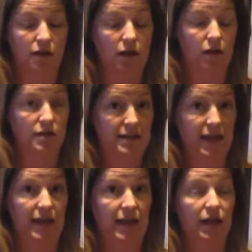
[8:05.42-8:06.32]
a
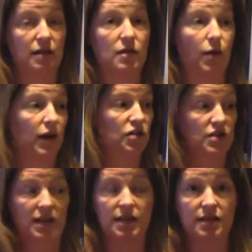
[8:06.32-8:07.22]
steak in it, so I can just
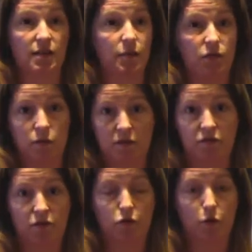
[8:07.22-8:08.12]
heat this up. This was
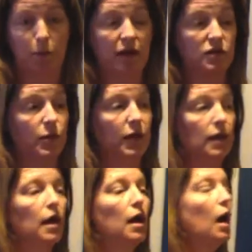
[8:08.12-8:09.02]
left over from last week.
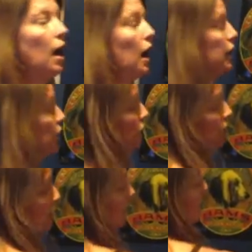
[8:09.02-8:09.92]
Another
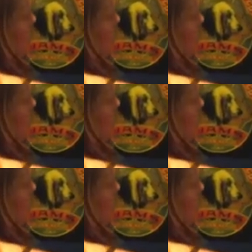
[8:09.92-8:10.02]
thing that I